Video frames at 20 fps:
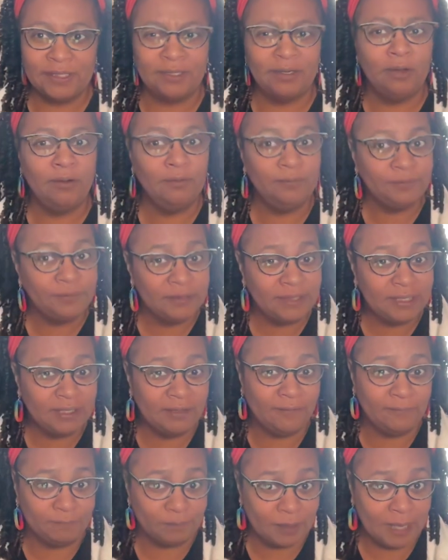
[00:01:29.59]
and hopefully
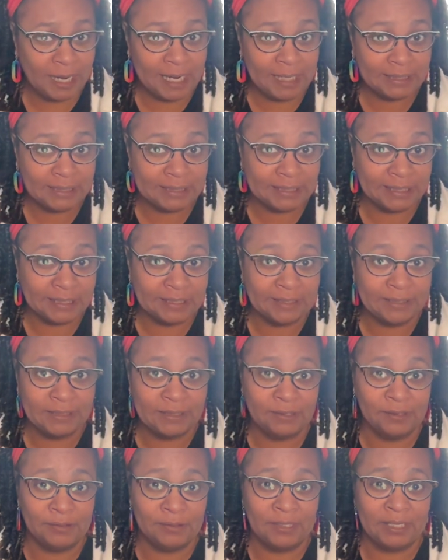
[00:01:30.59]
you've practiced so